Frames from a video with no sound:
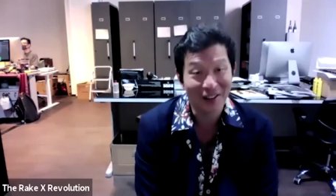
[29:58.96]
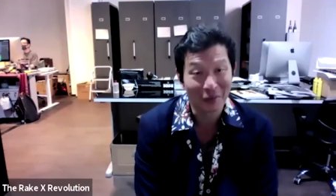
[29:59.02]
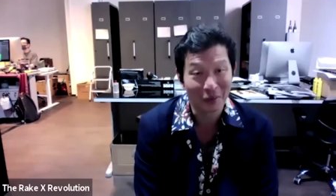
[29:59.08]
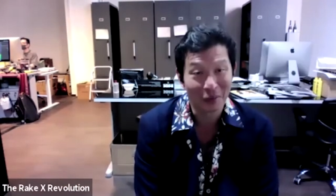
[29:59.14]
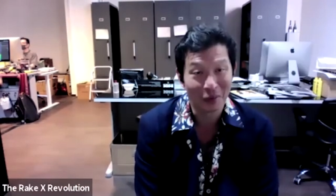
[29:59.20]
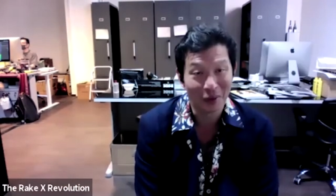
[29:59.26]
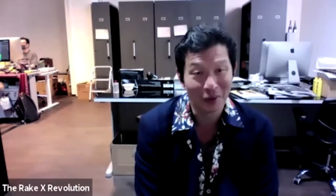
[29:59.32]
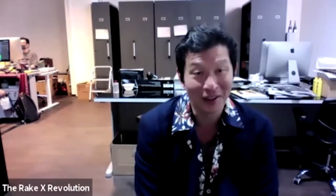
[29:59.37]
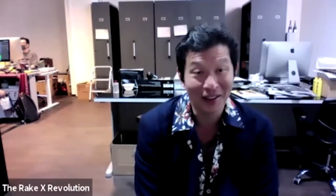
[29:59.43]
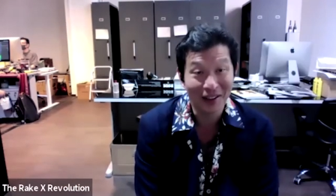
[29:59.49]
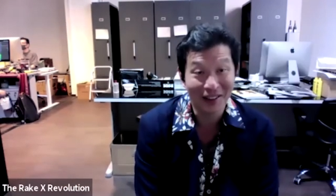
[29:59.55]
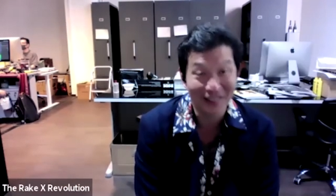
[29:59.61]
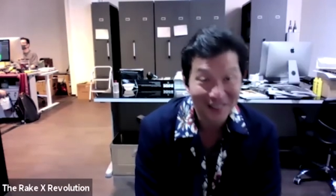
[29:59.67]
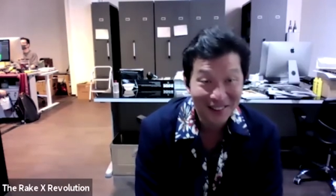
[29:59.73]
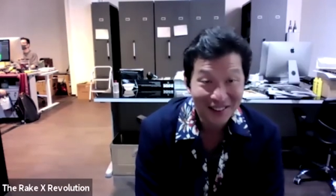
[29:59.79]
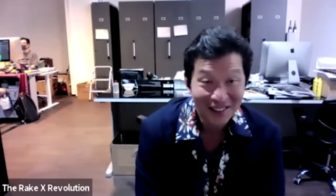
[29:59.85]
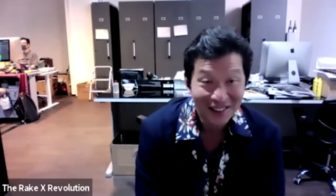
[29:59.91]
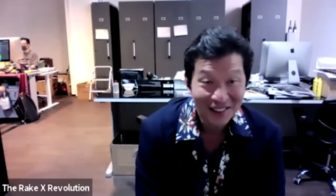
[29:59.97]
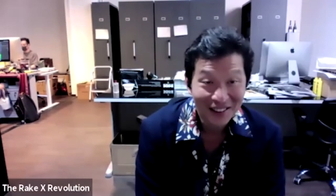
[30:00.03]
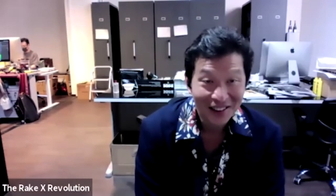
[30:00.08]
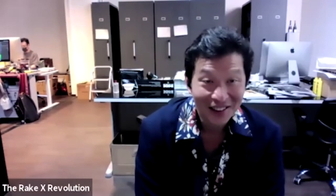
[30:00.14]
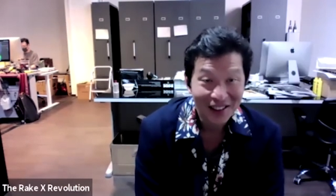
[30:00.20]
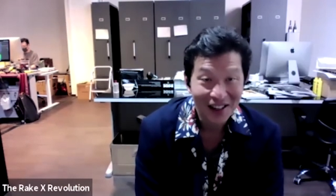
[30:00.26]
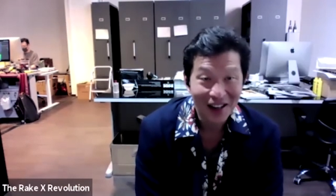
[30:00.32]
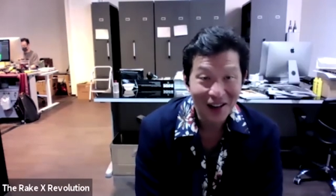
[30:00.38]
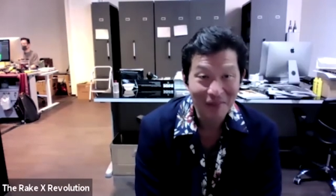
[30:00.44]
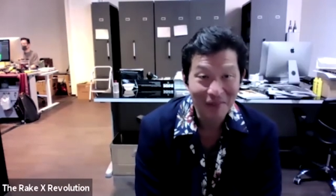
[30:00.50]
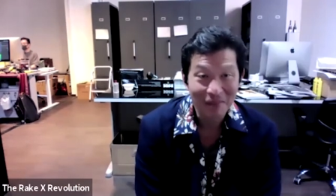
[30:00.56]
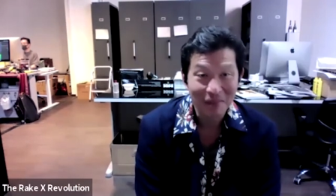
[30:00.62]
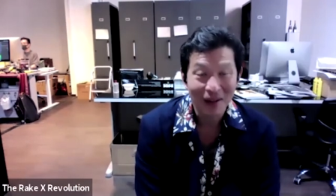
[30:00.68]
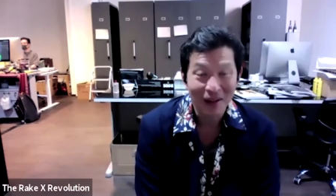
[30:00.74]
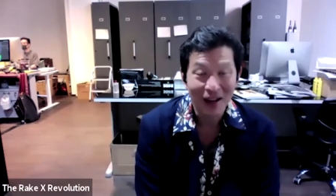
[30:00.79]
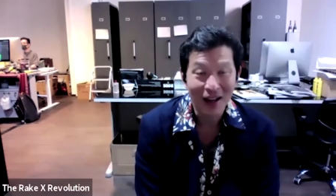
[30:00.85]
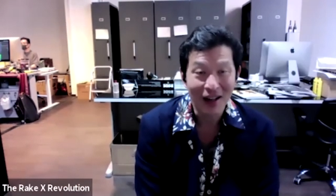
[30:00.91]
like really.
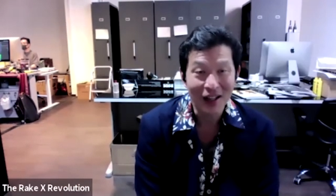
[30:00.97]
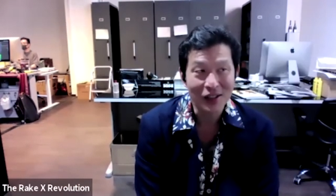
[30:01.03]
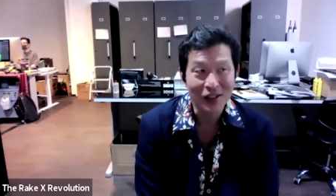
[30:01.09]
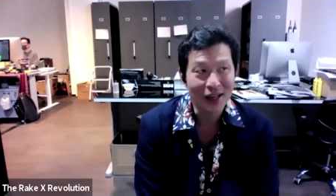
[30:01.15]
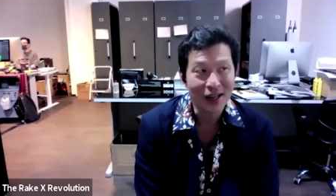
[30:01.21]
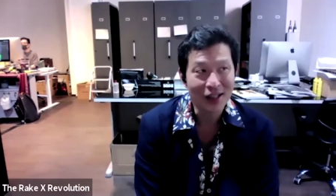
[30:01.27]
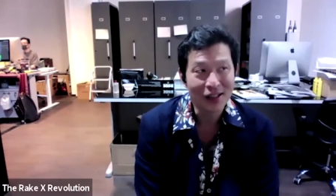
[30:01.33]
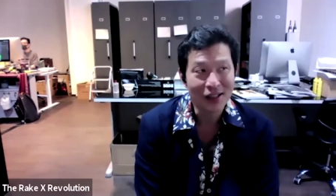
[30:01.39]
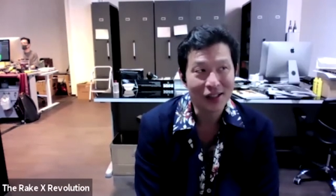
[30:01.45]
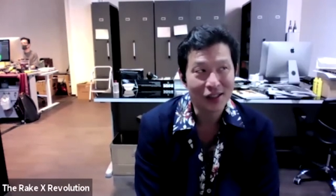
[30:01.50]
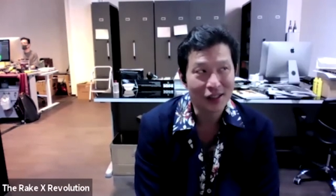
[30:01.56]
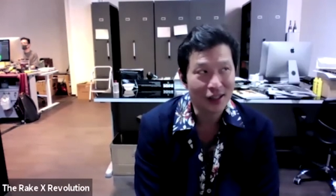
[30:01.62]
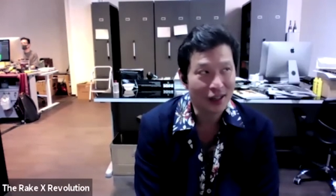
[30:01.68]
Um, and it's nice to